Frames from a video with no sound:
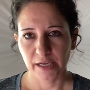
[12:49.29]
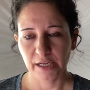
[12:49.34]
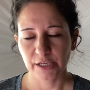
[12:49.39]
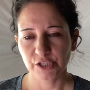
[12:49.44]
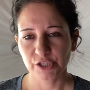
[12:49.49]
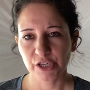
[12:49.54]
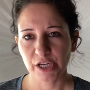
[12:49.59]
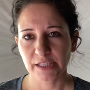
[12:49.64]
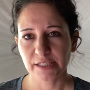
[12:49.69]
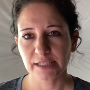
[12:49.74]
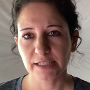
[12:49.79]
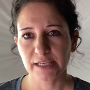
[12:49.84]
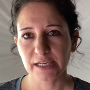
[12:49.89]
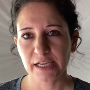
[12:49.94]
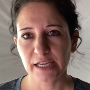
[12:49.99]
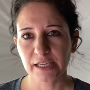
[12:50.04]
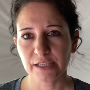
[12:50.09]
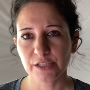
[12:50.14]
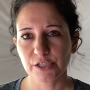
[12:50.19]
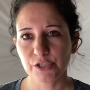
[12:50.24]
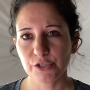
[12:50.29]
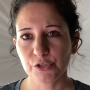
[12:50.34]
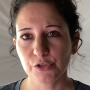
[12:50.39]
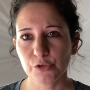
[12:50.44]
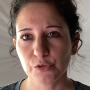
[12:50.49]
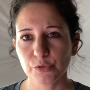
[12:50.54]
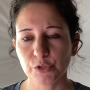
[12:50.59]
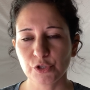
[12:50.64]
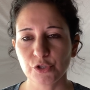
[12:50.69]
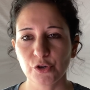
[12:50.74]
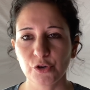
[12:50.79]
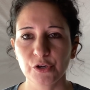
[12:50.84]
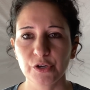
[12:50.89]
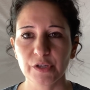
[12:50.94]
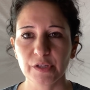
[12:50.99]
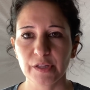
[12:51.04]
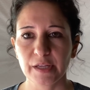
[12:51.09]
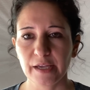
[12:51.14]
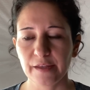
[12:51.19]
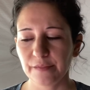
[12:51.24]
It just needs to
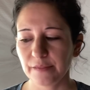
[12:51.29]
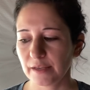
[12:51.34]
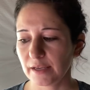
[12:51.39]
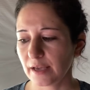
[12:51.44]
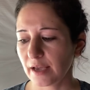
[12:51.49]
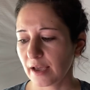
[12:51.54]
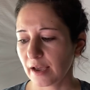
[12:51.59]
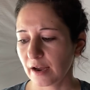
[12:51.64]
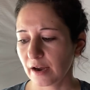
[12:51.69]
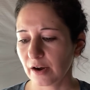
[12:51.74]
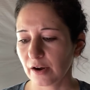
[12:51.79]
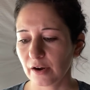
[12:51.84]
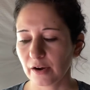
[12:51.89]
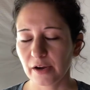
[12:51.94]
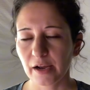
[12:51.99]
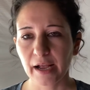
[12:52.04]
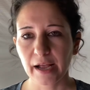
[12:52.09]
circulate the air,